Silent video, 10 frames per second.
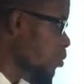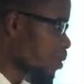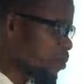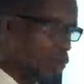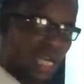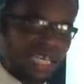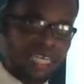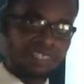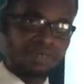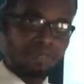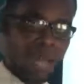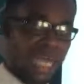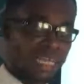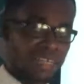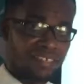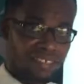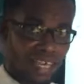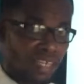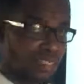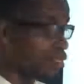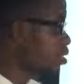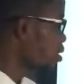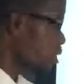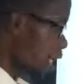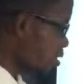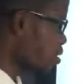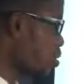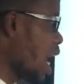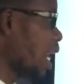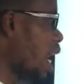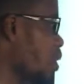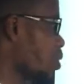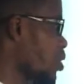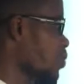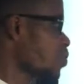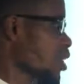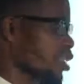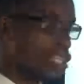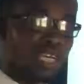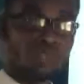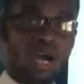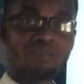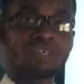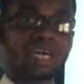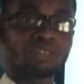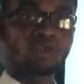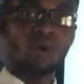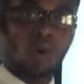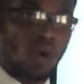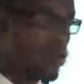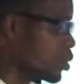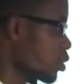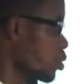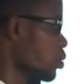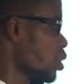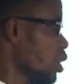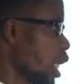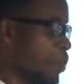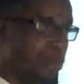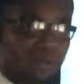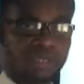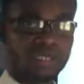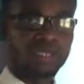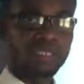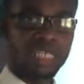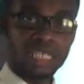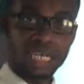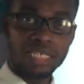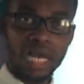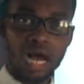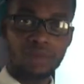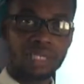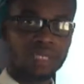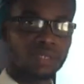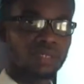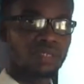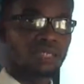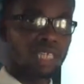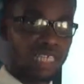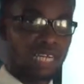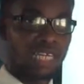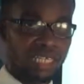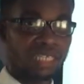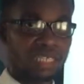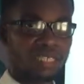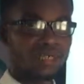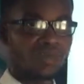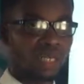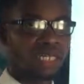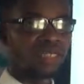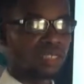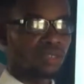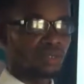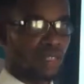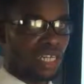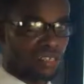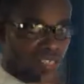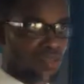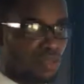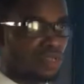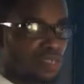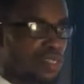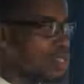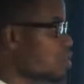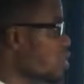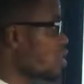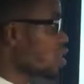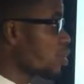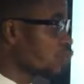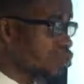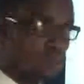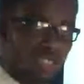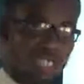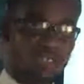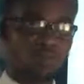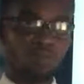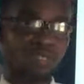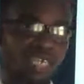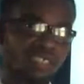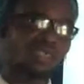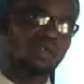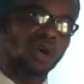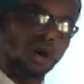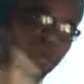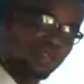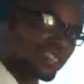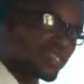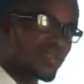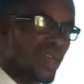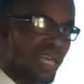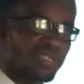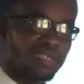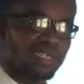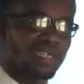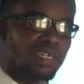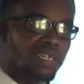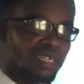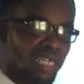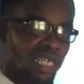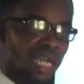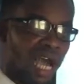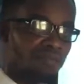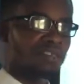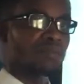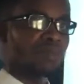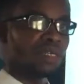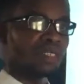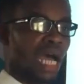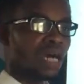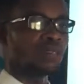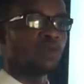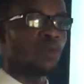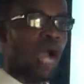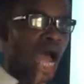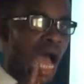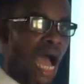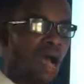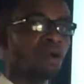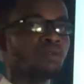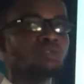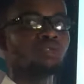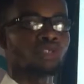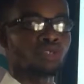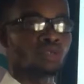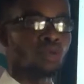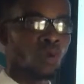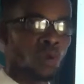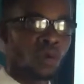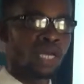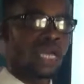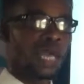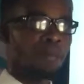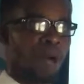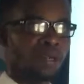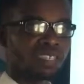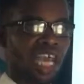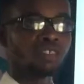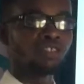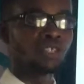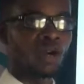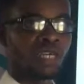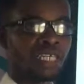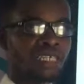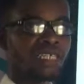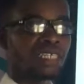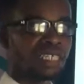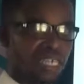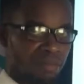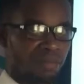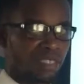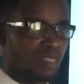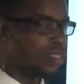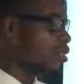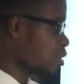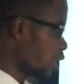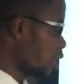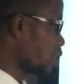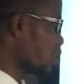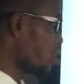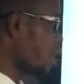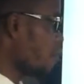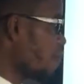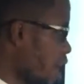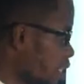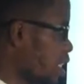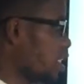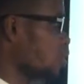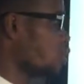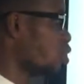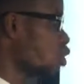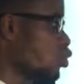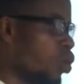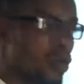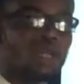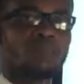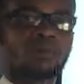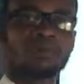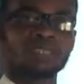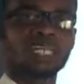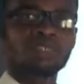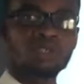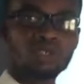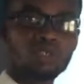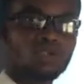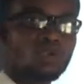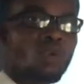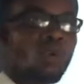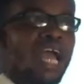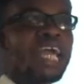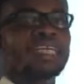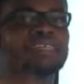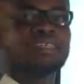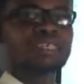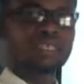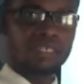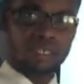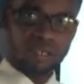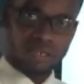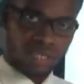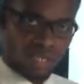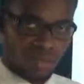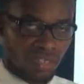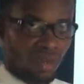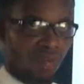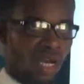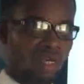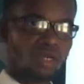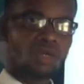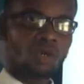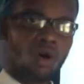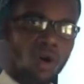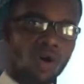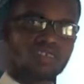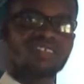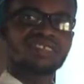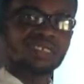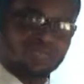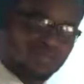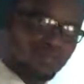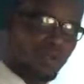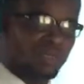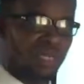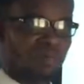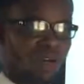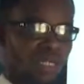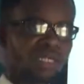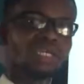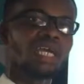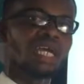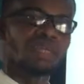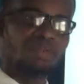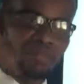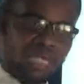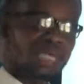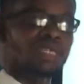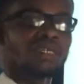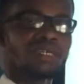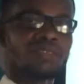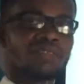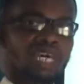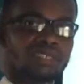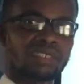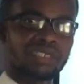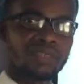People engage in buying and selling. That's allowed. Then you have the right to own property in a legal way. In a legal way. So let's take note, because the Constitution is protecting all these rights, they have spelled out how you should go about enjoying them. Okay? The fact that you need to own a property does not mean you should go and kill someone or steal from someone and make that